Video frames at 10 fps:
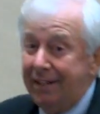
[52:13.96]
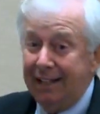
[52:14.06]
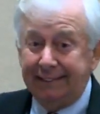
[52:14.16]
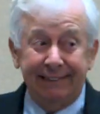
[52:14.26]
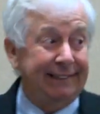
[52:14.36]

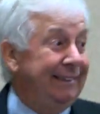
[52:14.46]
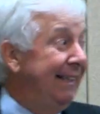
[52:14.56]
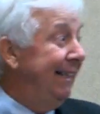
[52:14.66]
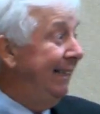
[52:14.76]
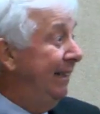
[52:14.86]
not seen
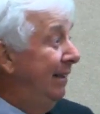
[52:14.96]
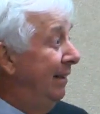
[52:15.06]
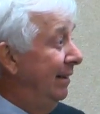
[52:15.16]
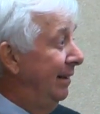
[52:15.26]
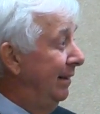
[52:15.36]
any.
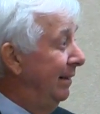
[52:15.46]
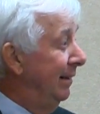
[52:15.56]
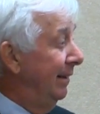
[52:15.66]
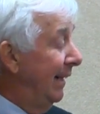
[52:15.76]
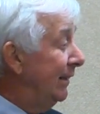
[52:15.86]

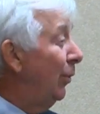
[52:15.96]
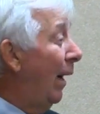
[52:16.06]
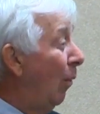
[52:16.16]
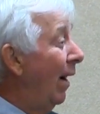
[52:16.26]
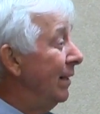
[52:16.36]
That's why
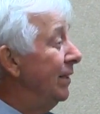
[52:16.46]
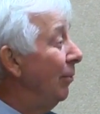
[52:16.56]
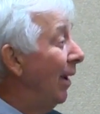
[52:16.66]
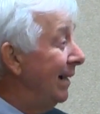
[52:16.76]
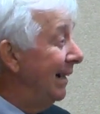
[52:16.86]
I wanted to
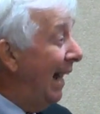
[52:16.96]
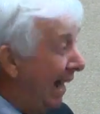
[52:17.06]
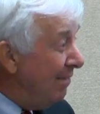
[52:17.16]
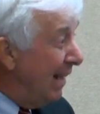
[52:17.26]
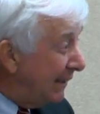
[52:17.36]
write it.
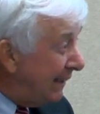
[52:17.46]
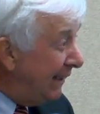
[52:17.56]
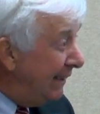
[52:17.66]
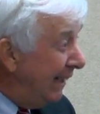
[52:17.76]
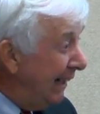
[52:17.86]
I've not
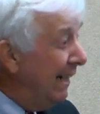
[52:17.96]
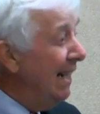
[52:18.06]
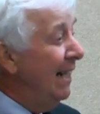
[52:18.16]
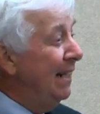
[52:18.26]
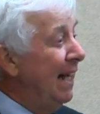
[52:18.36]
seen any.
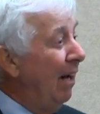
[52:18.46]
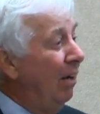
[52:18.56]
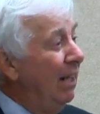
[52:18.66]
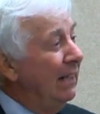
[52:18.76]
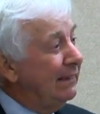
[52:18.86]
Now,
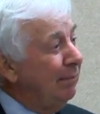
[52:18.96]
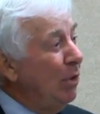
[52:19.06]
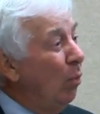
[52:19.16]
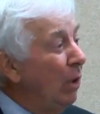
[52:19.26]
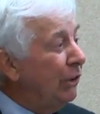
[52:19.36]
some of
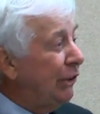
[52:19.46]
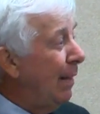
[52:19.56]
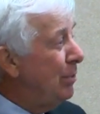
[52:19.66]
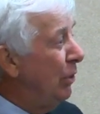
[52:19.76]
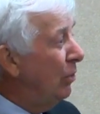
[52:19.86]
the
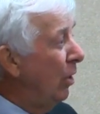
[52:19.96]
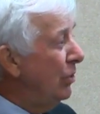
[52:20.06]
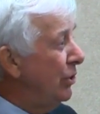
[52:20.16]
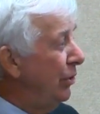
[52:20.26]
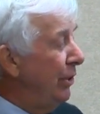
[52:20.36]
workshops you'll go
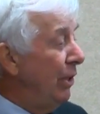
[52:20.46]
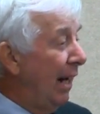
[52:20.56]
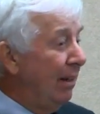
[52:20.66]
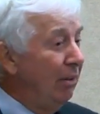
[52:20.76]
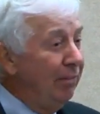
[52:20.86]
to, you know,
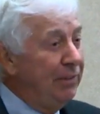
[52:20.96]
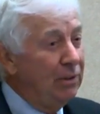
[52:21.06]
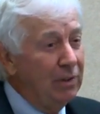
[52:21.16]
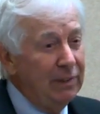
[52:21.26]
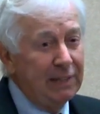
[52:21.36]
I don't know if you
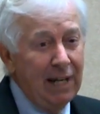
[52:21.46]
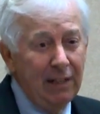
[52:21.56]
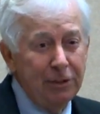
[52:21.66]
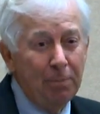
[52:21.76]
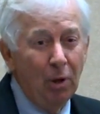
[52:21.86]
go to the
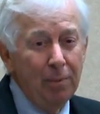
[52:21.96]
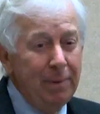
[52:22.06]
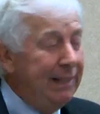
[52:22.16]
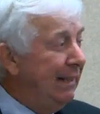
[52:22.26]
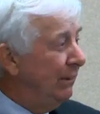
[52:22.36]
college board
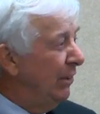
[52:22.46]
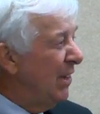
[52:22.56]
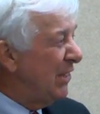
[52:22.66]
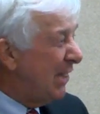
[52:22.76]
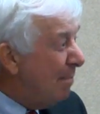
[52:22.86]
meetings or
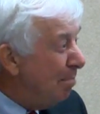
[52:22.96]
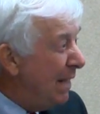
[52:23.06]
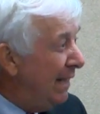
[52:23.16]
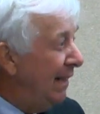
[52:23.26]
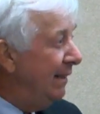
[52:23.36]
the SEM
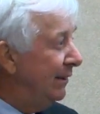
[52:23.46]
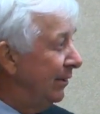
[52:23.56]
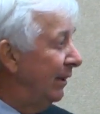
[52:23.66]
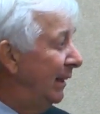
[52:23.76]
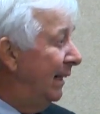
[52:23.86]
meetings
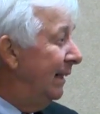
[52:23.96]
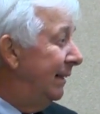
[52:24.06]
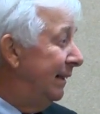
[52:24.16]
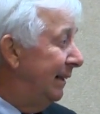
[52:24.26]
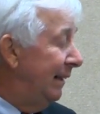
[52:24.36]
or
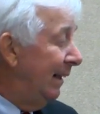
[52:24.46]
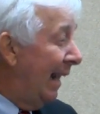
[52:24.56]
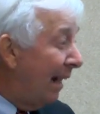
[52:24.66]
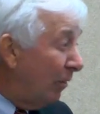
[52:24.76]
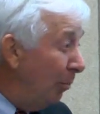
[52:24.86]

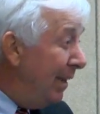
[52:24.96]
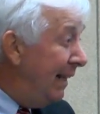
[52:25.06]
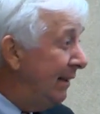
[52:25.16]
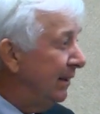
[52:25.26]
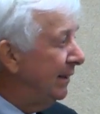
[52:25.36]
ACRO
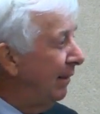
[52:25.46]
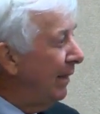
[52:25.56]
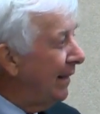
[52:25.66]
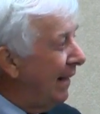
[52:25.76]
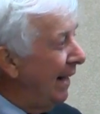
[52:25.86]
meetings or something
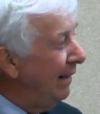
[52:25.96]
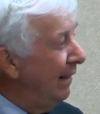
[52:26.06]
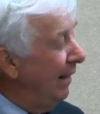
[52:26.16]
like that,